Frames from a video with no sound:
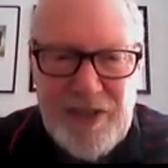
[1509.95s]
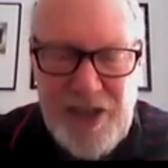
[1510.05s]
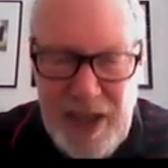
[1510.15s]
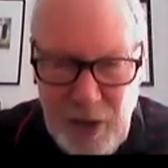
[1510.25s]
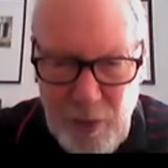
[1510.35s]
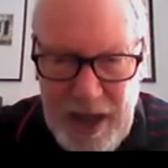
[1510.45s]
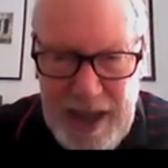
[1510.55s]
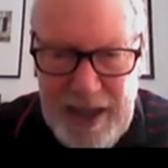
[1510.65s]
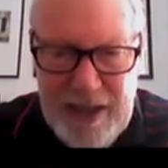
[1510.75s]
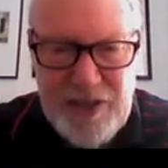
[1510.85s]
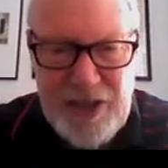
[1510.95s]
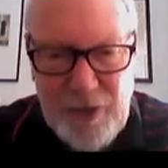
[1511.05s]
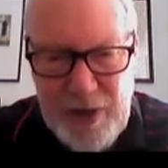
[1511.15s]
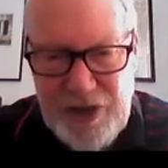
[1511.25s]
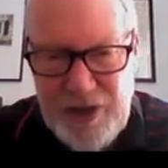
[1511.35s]
Take away the
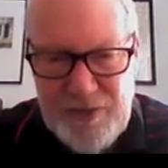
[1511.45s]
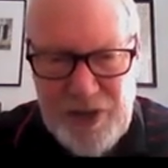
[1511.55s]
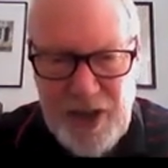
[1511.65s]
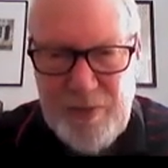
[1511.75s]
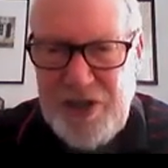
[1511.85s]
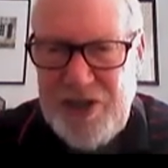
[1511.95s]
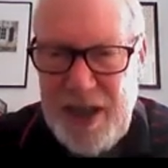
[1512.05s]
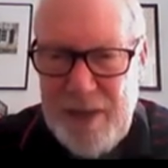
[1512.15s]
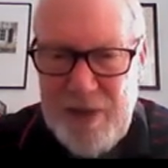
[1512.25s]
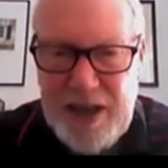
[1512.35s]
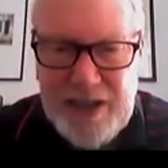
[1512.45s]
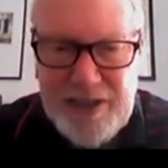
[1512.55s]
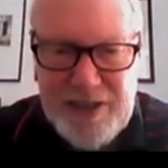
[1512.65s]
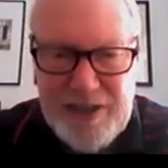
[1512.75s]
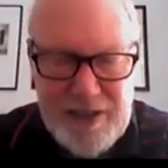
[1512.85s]
equation of time, which is 8
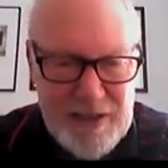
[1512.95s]
minutes.